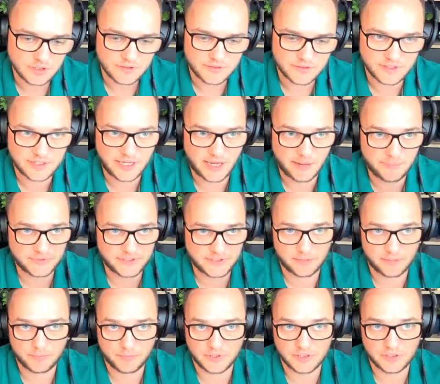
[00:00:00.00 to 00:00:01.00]
the cap
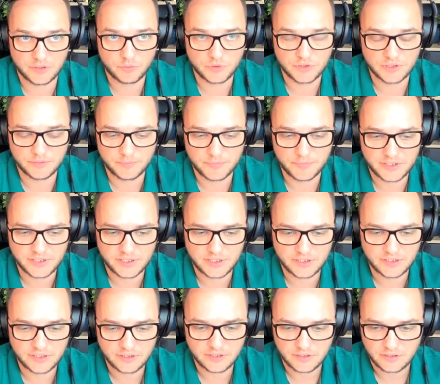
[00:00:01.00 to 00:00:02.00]
table will
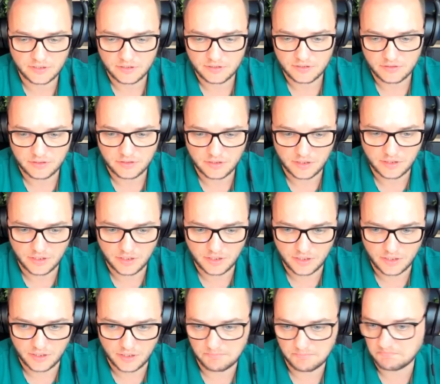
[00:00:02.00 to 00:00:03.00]
be
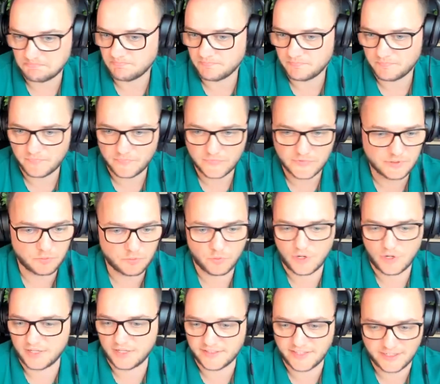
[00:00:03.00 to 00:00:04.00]
the
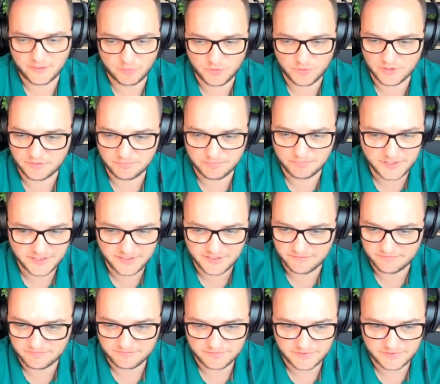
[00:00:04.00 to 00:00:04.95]
one that will be the